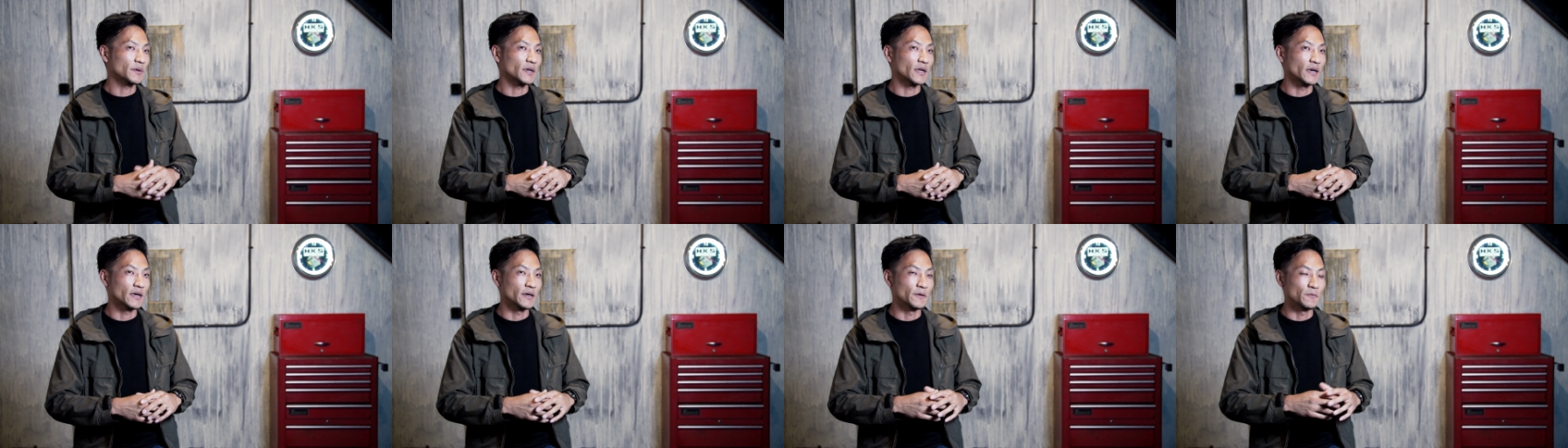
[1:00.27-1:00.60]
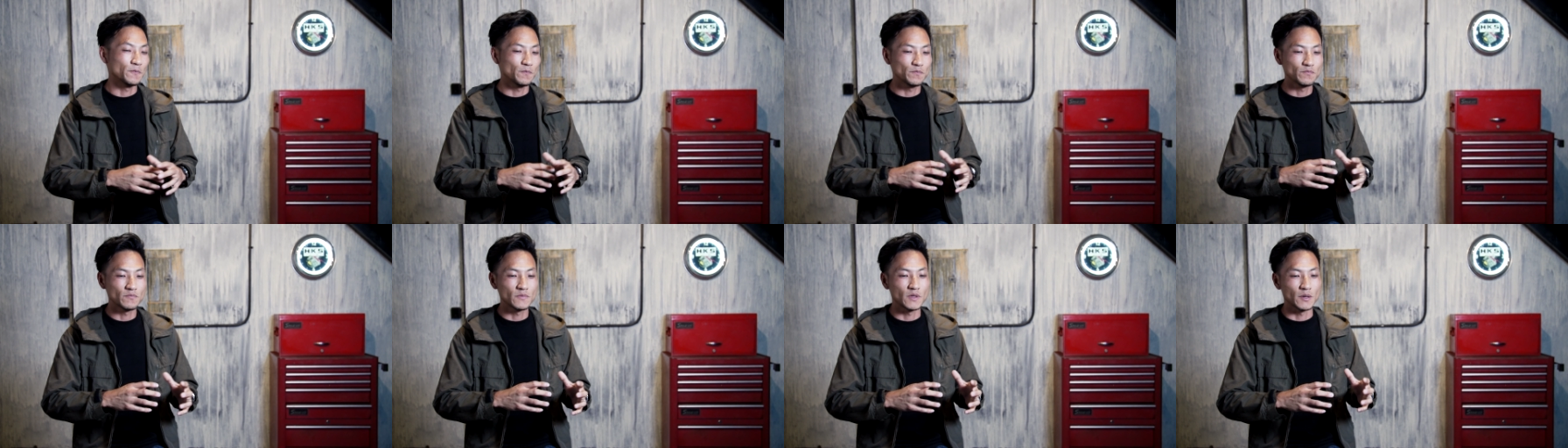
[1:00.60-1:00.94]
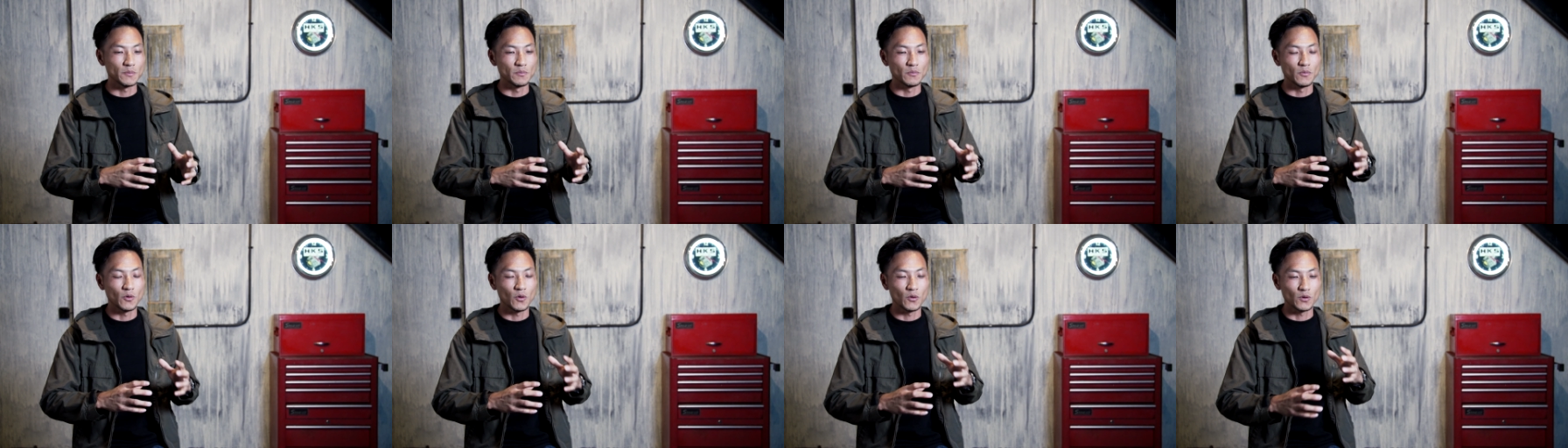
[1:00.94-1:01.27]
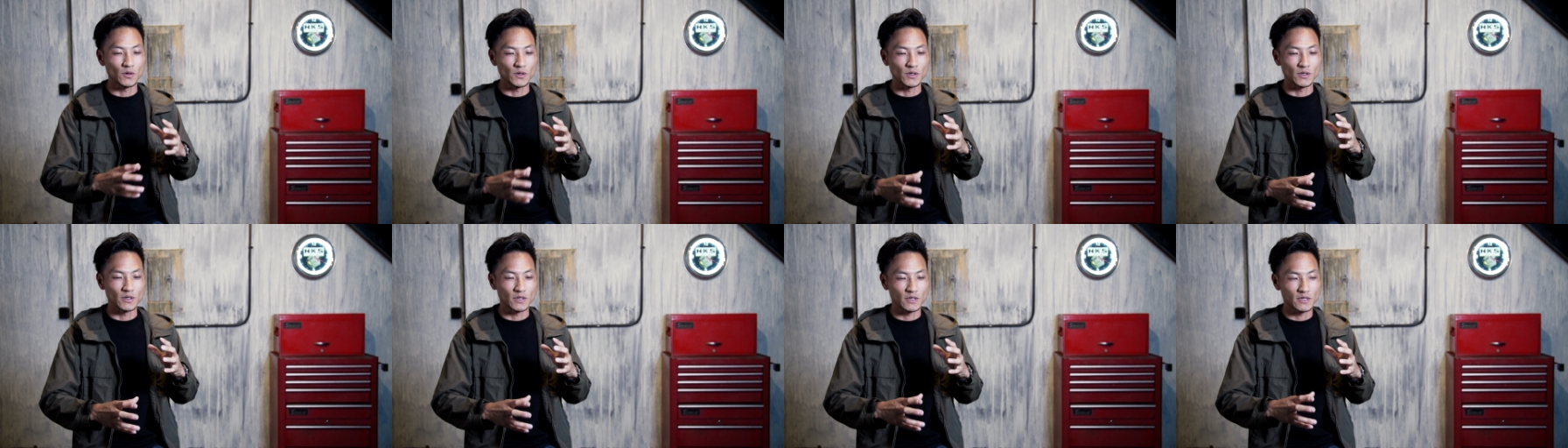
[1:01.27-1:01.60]
but the
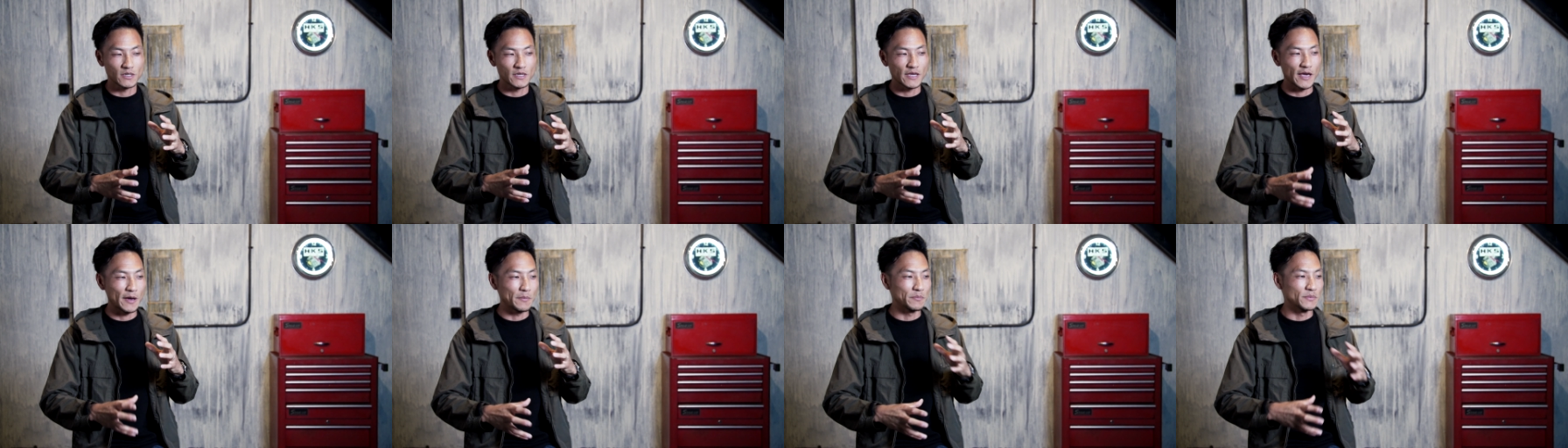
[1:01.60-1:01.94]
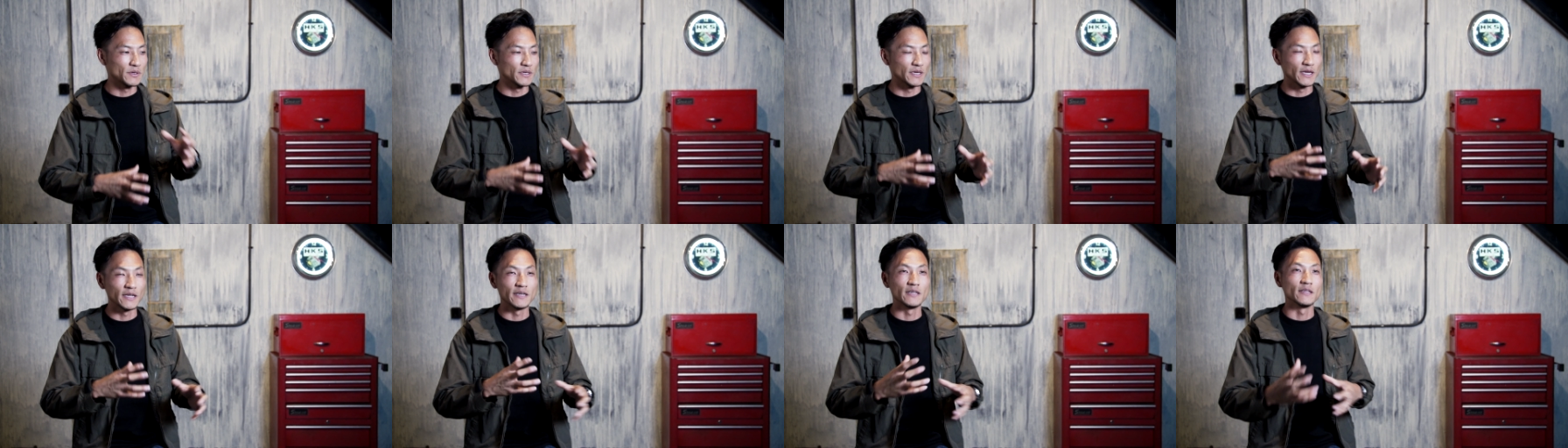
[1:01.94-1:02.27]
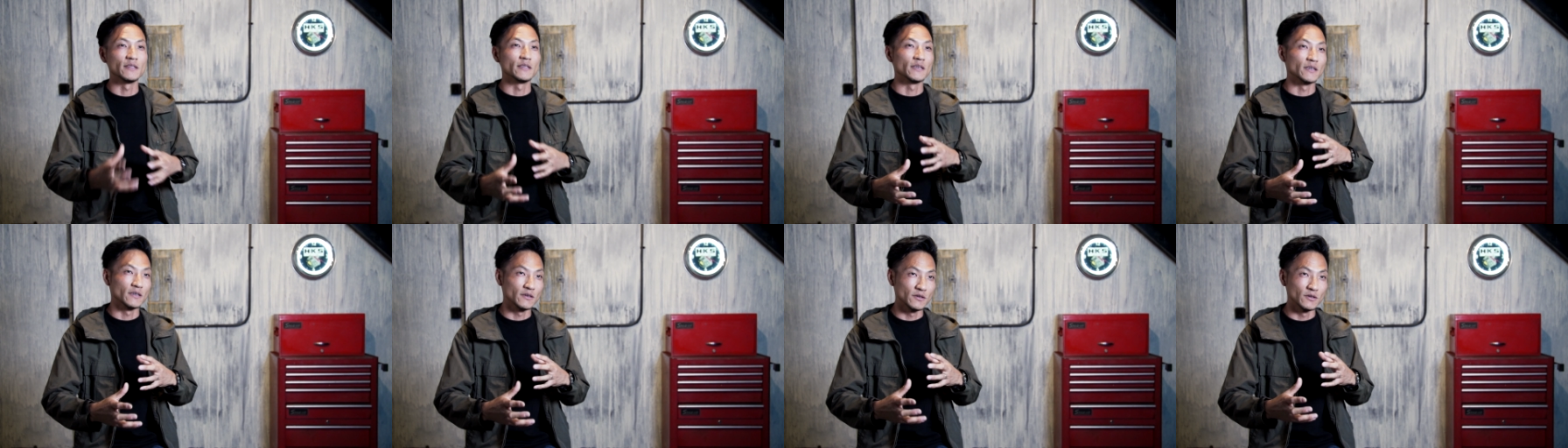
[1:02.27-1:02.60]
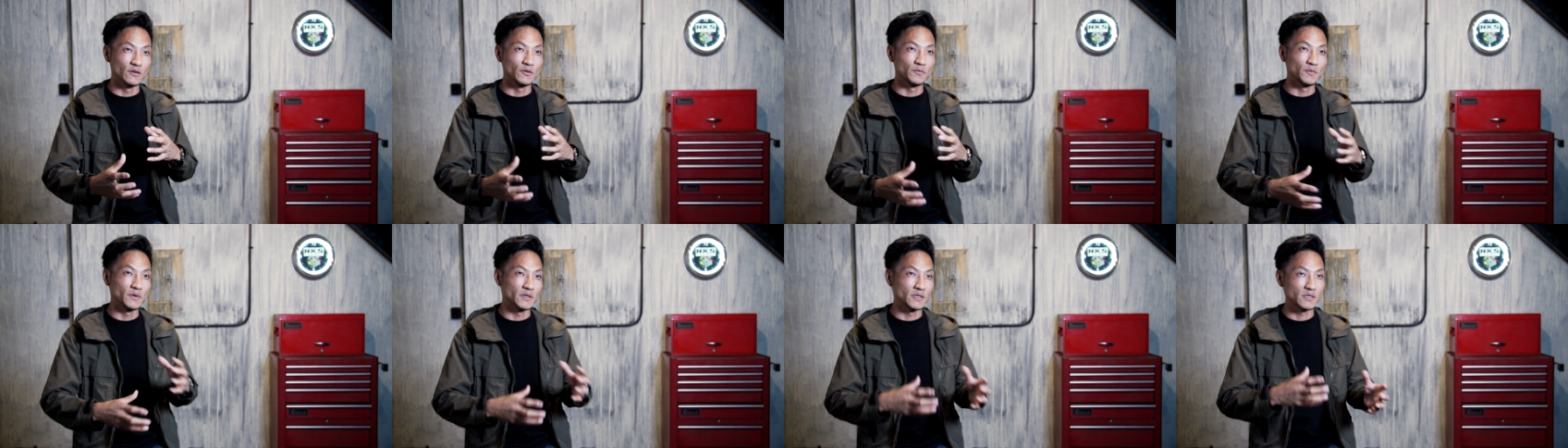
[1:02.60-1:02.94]
motor can be anything.
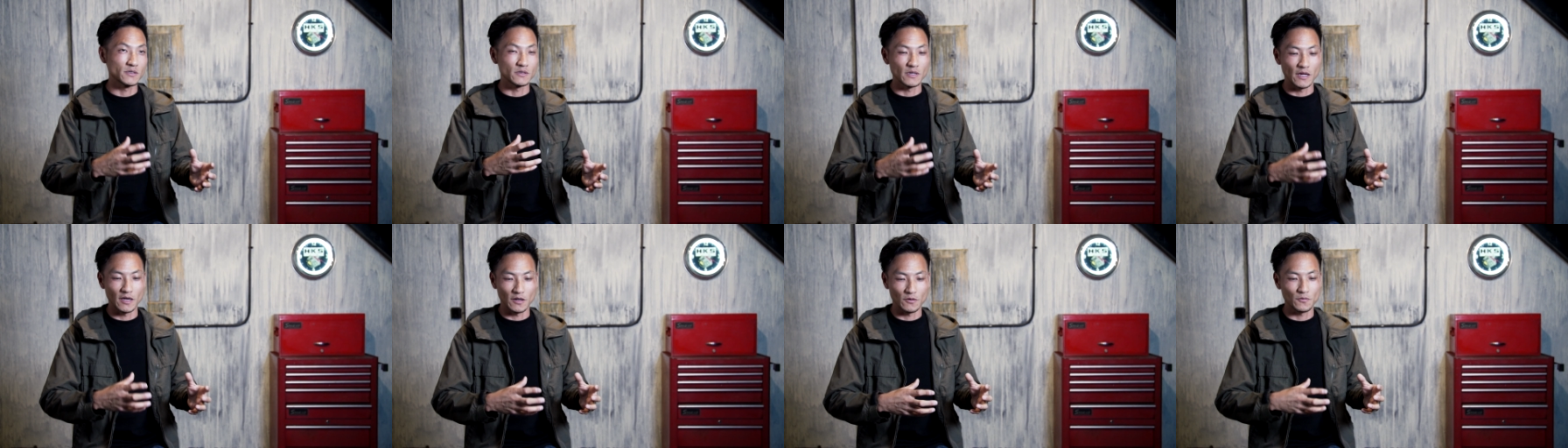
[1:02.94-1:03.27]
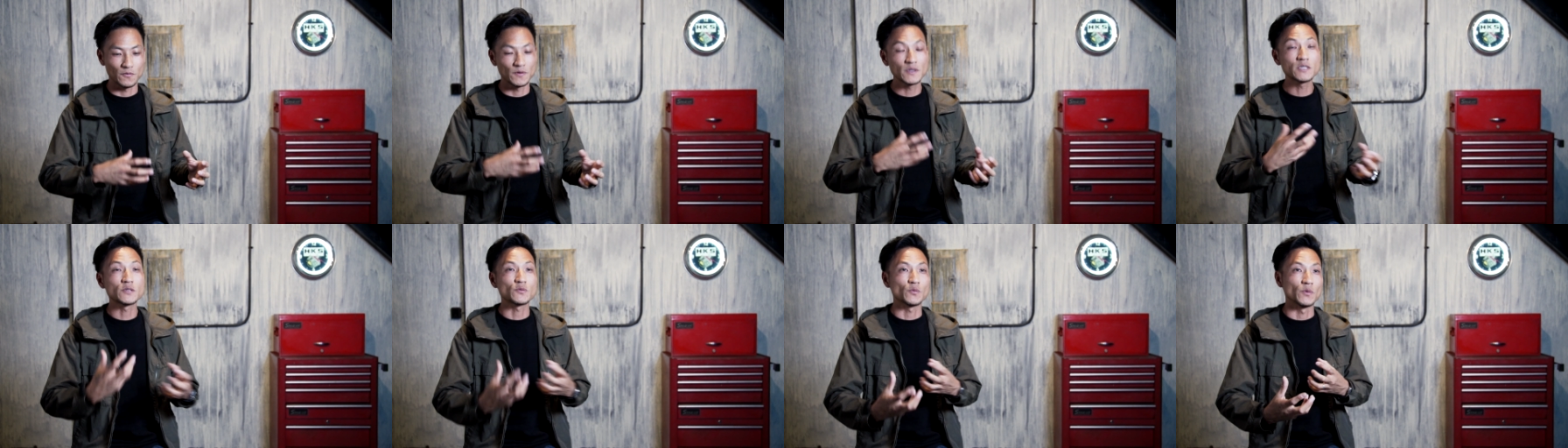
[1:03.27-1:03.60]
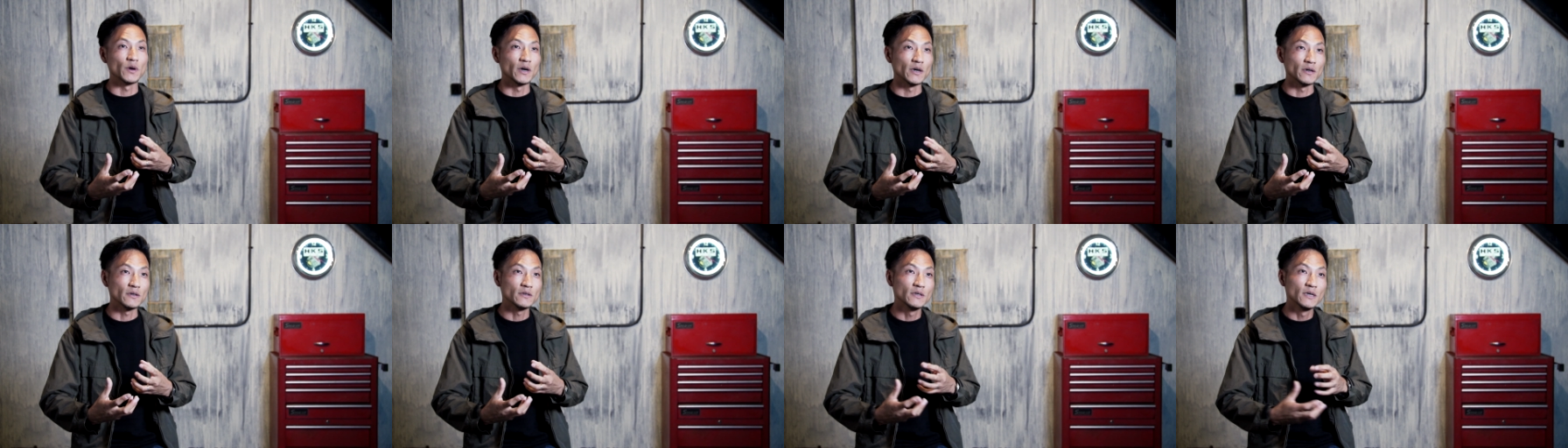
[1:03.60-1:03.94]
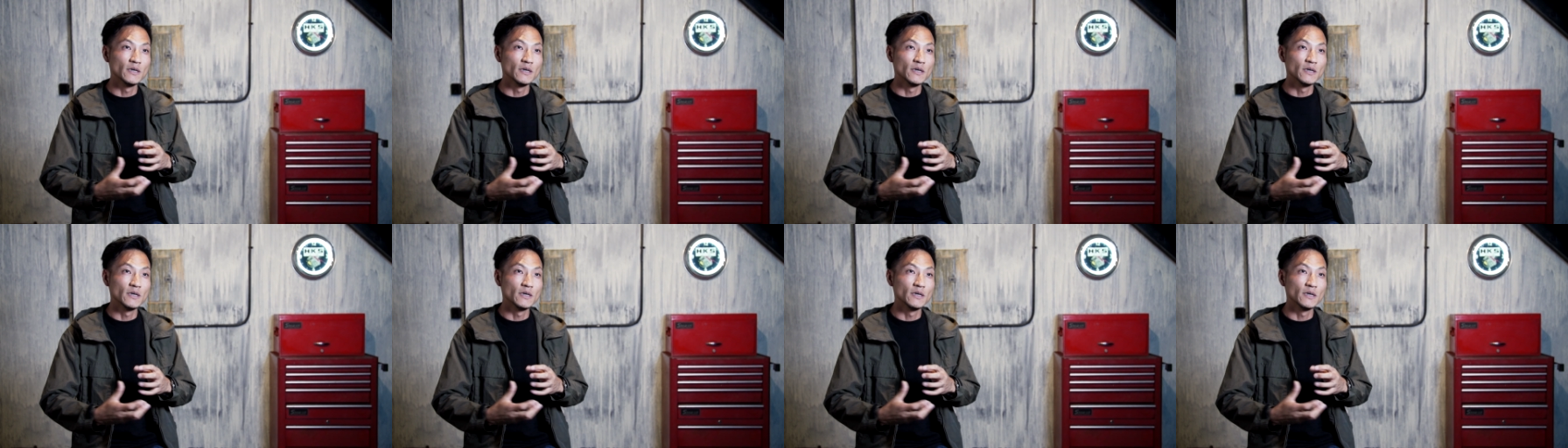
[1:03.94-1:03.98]
If it's like fits well.